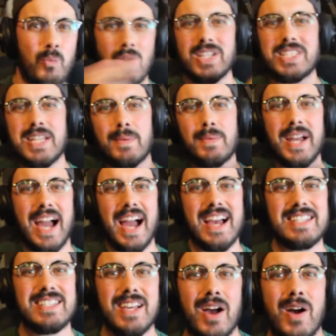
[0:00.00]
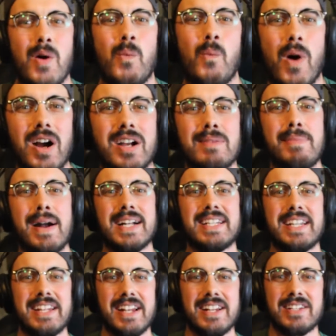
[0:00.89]
What's up, guys? Welcome
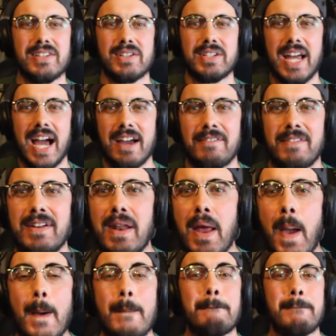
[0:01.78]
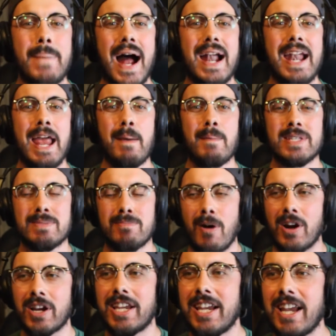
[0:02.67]
back to Digital Diving. My name is
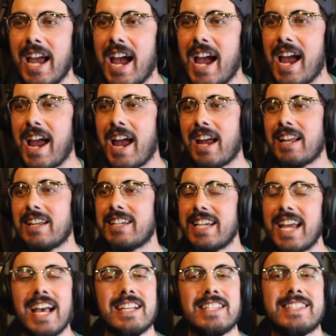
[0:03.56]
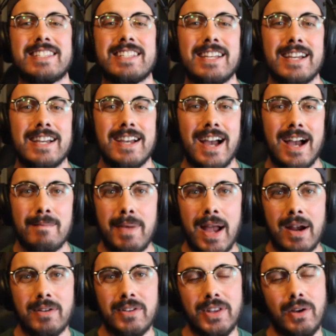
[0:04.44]
Monkey, and yes, I'm
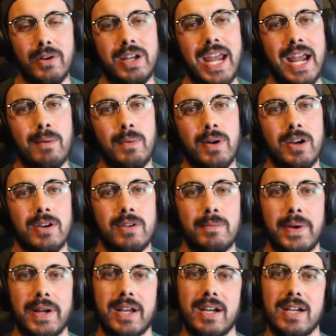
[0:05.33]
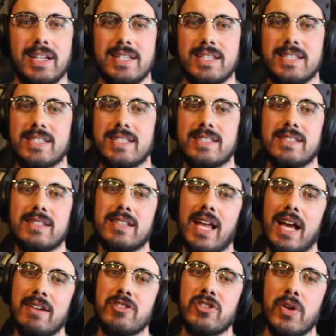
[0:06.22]
back with the old camera because
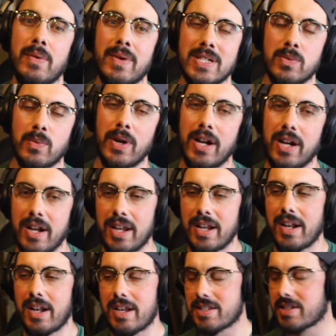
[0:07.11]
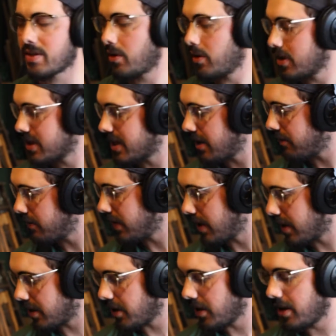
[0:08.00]
live streaming is weird and it doesn't always give
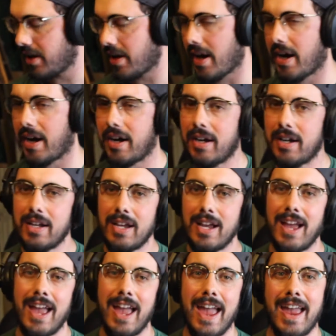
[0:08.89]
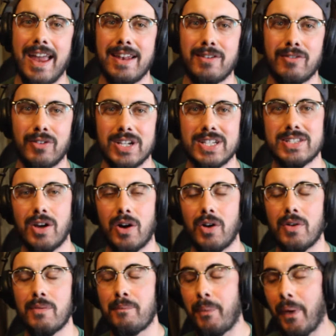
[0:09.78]
me a good end
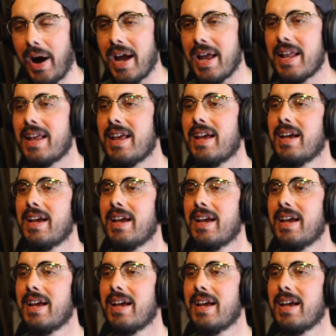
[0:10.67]
result. But